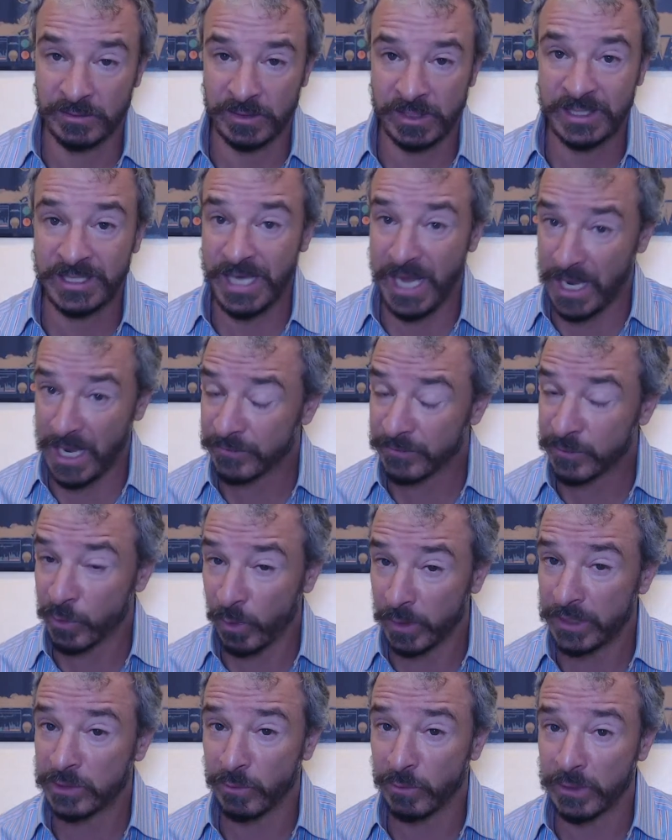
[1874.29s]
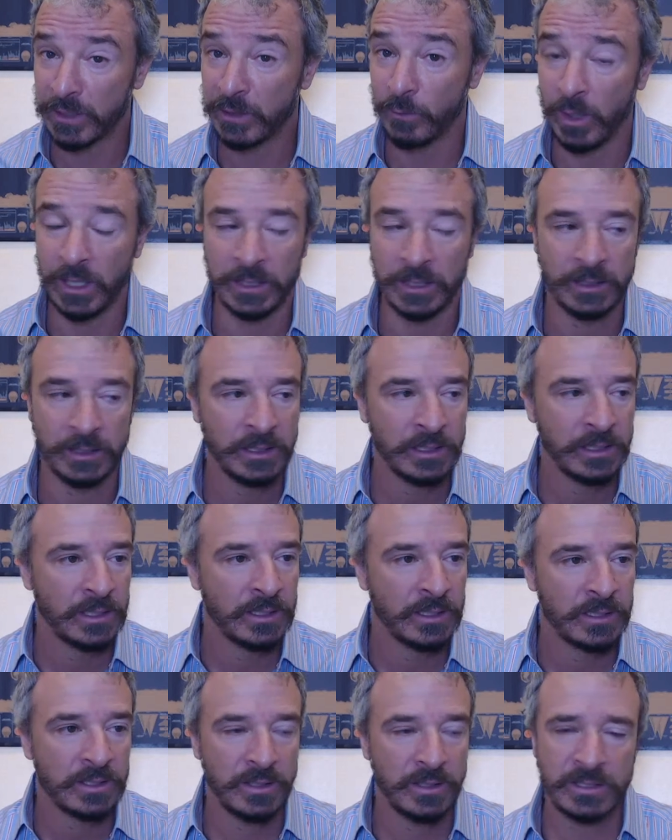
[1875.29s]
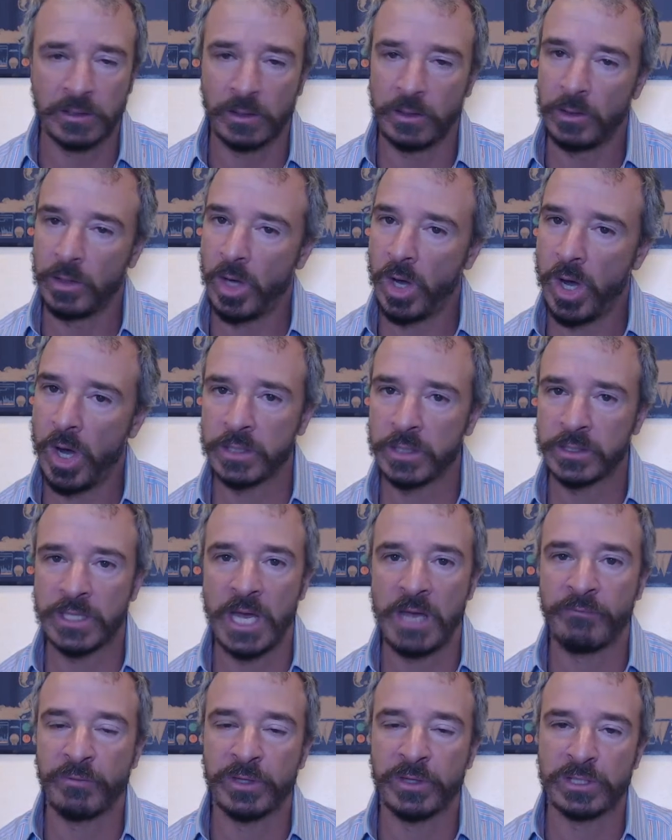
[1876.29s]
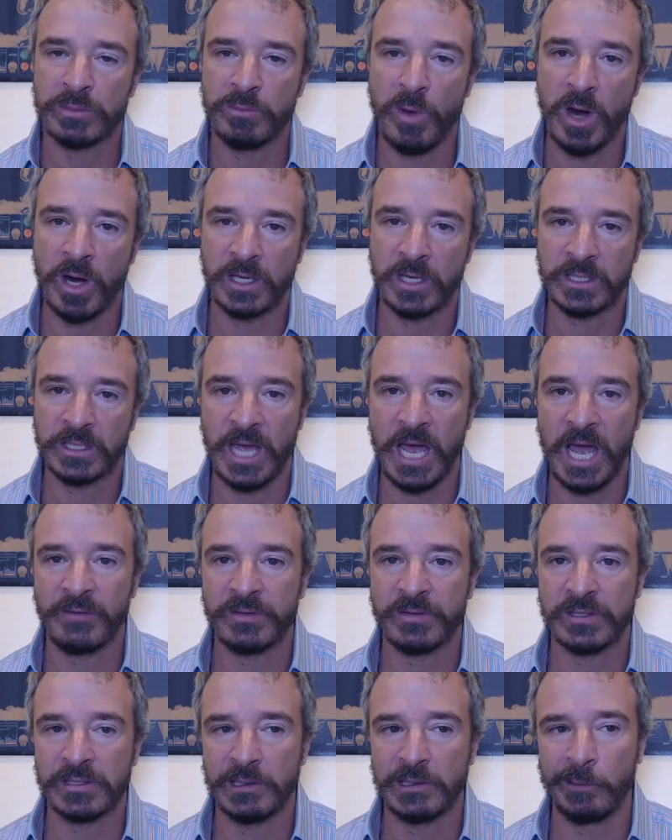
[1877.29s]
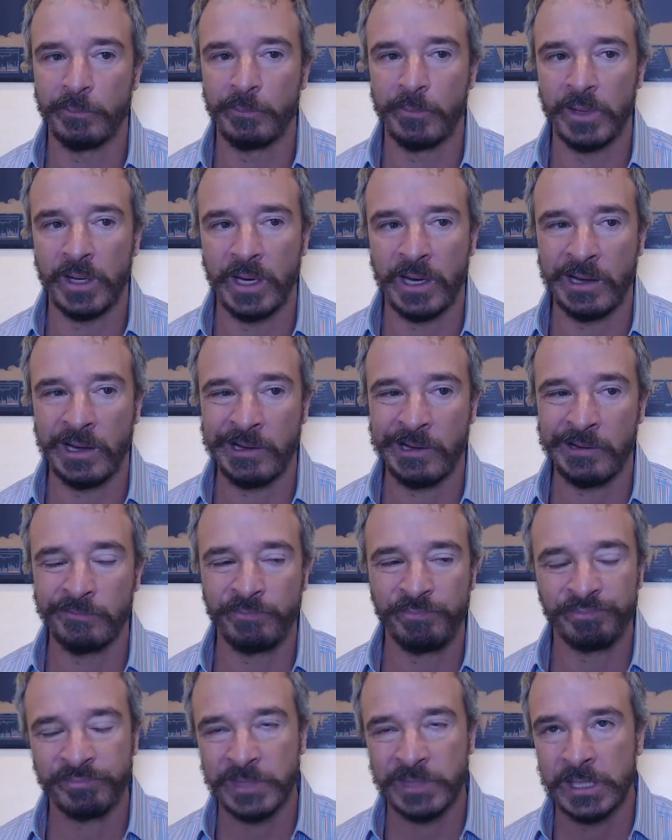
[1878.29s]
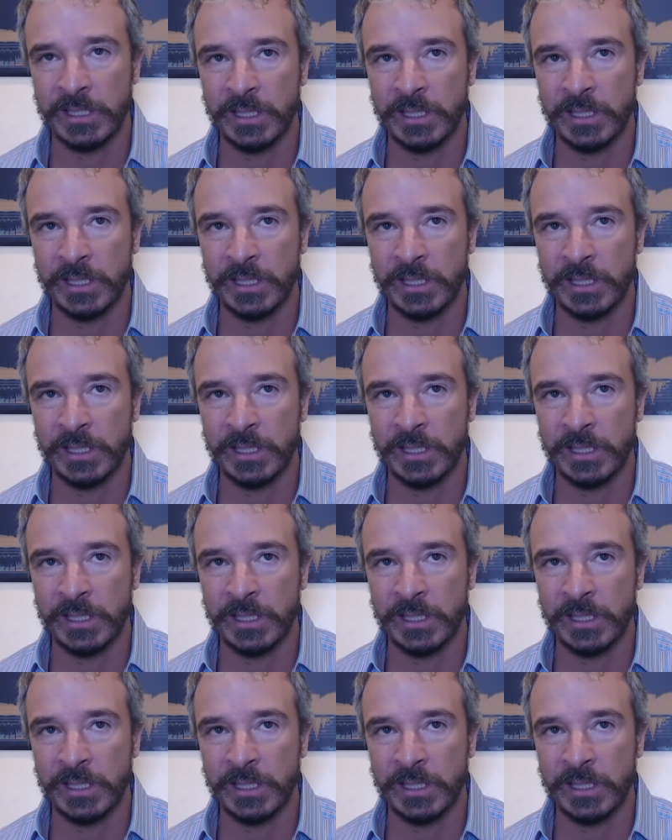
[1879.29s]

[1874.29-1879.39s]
That's the end of 2021. So that's a long time for this market to have some